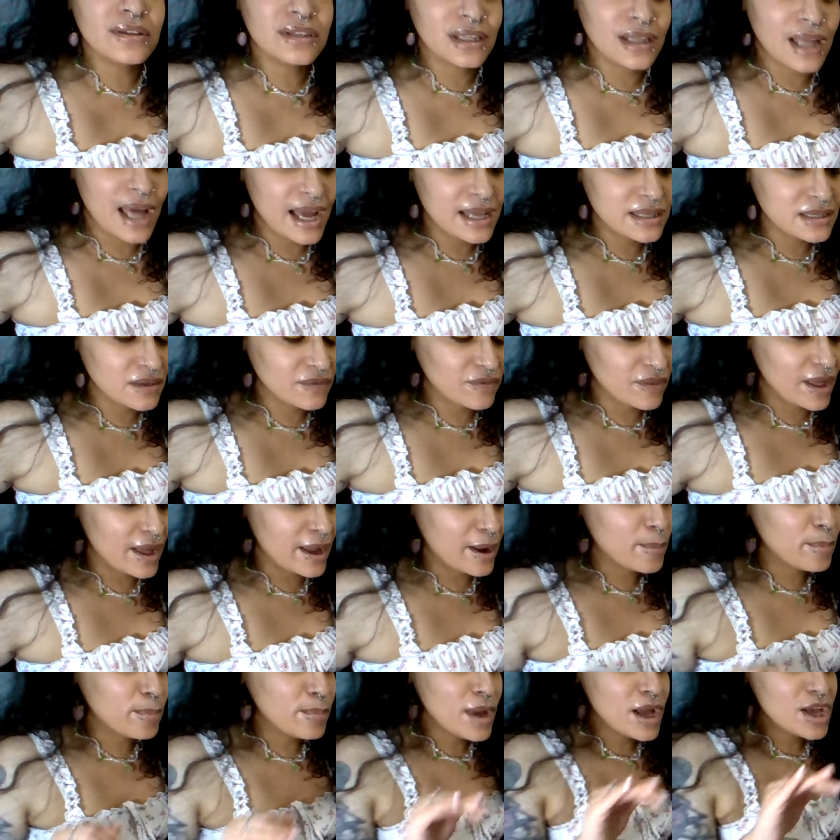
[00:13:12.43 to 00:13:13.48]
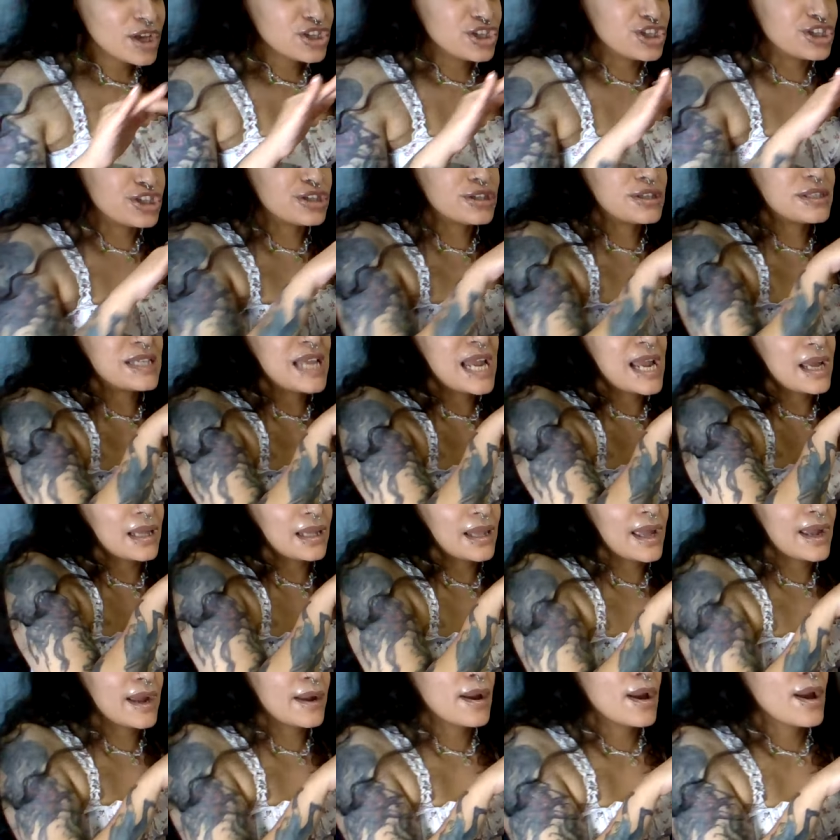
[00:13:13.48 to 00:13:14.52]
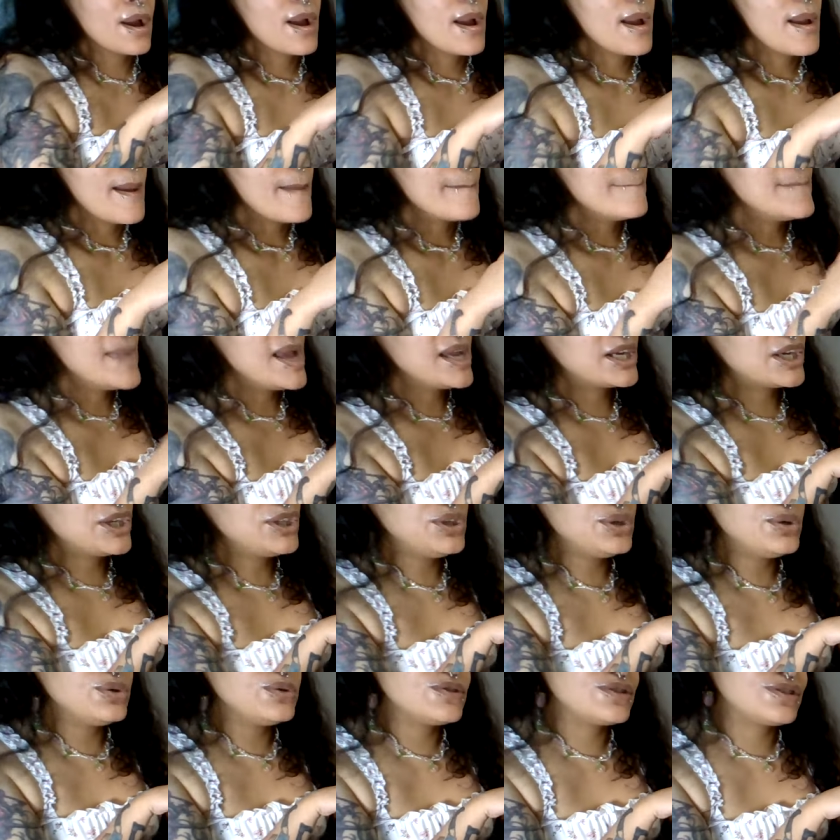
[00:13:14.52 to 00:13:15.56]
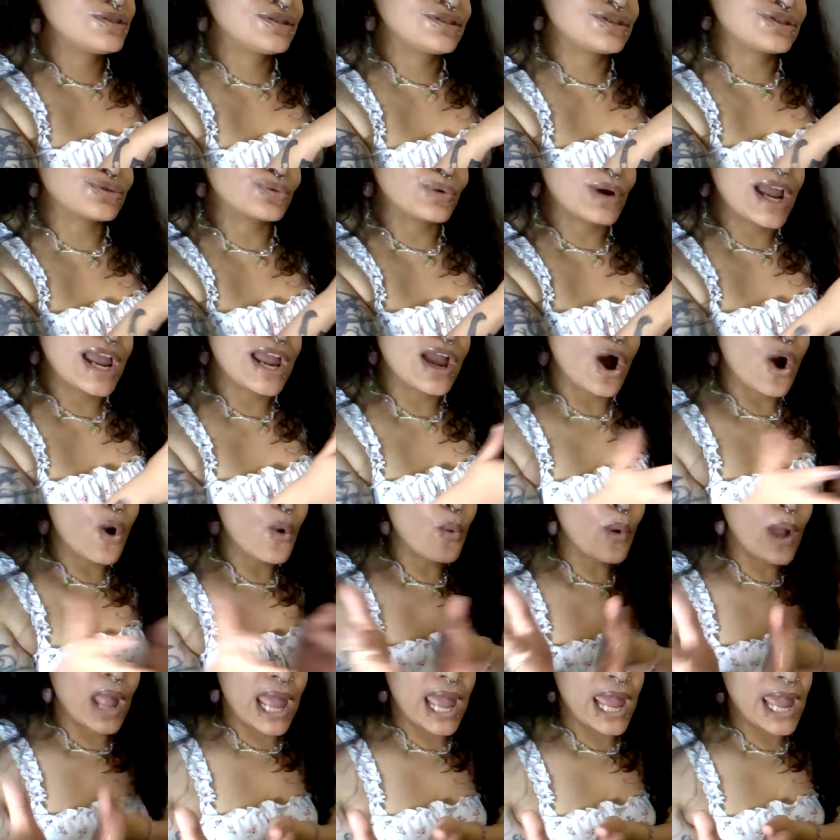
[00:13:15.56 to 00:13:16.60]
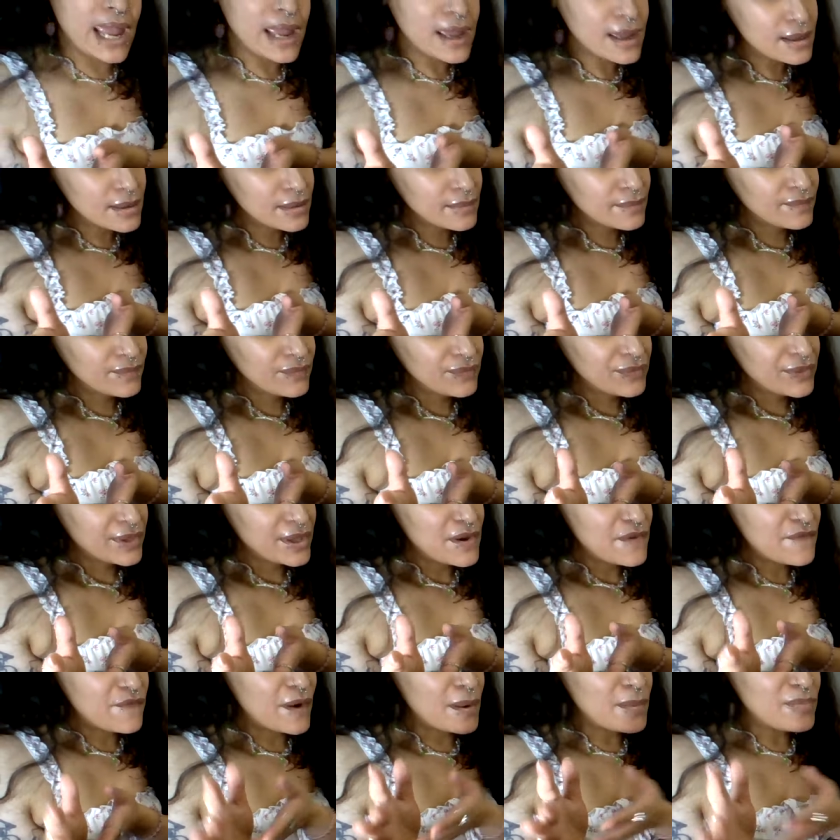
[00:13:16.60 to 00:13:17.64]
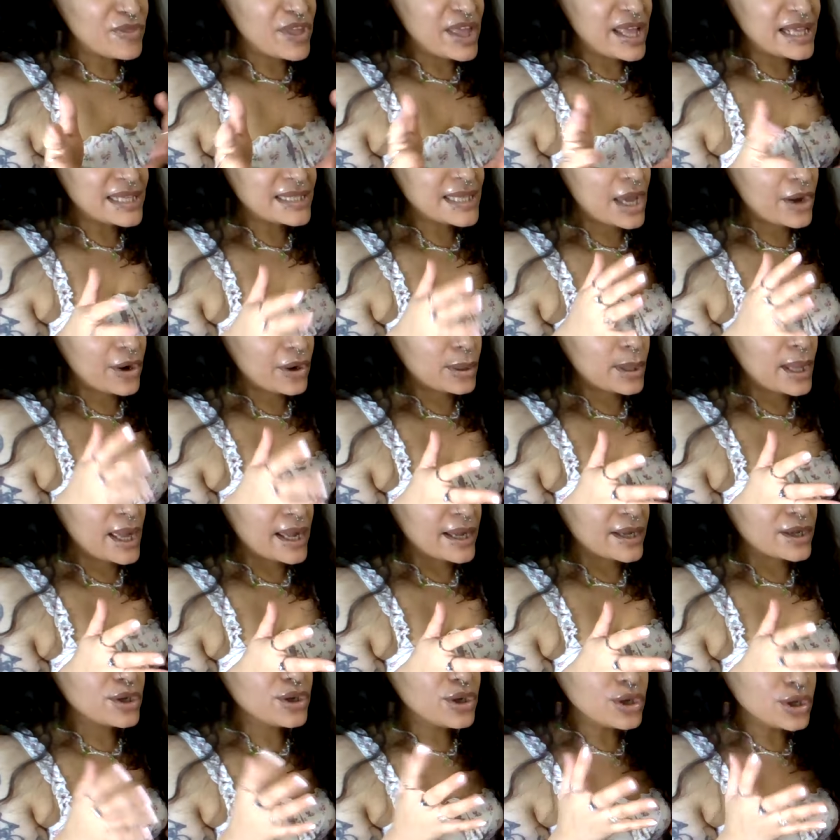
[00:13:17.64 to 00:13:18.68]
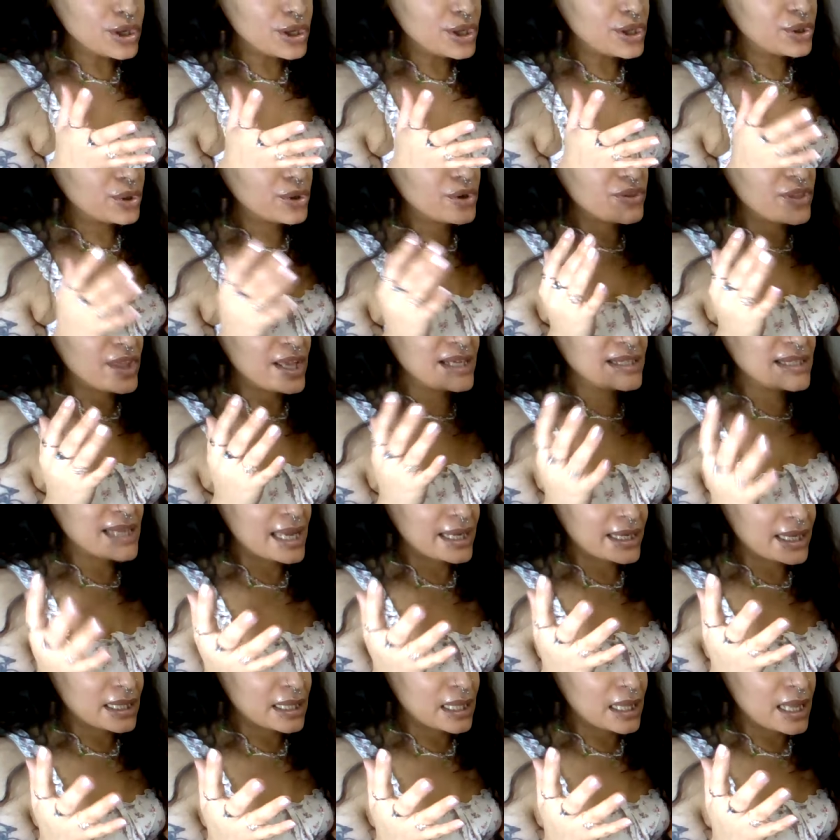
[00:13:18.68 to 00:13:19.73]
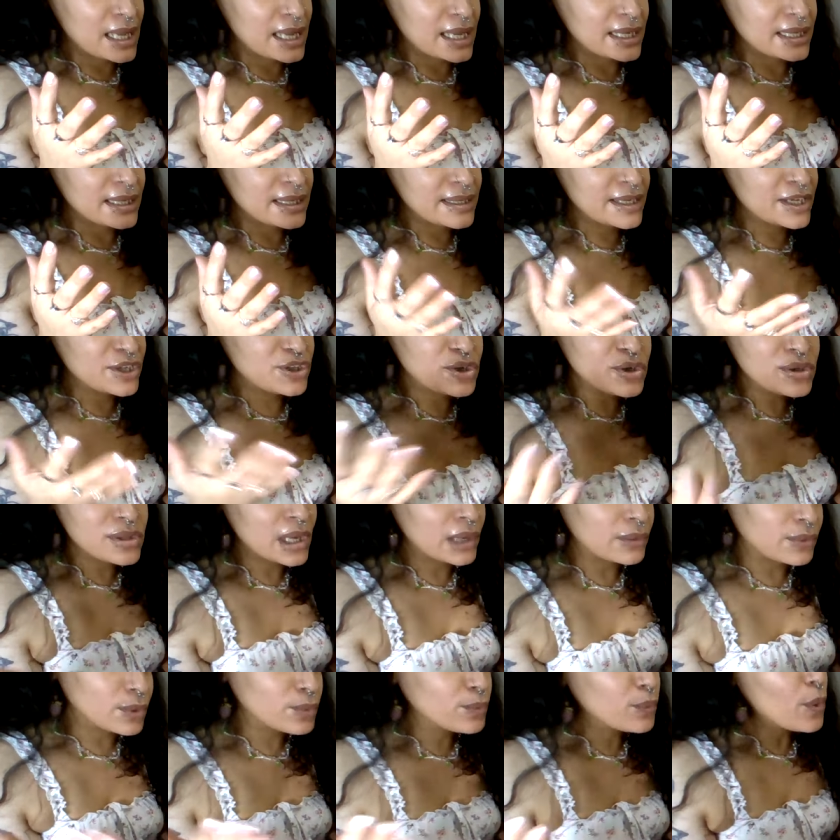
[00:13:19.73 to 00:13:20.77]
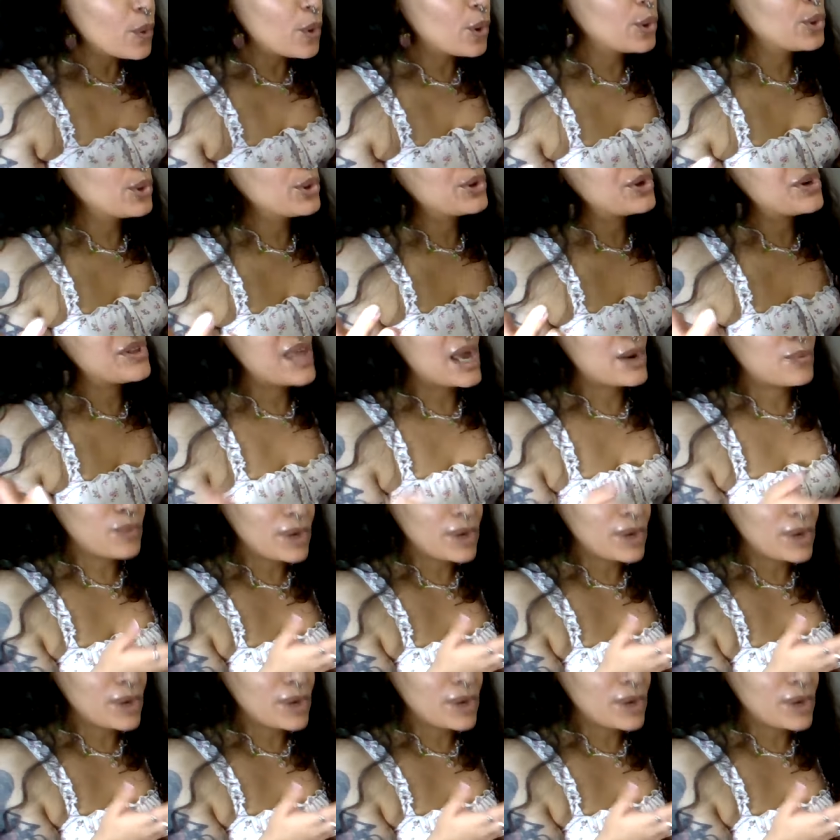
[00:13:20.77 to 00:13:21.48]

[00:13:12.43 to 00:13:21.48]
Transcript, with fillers: the lines of, like, stay, like, making you stray away from things that are, like, good, or things that can, like, get you that reward or that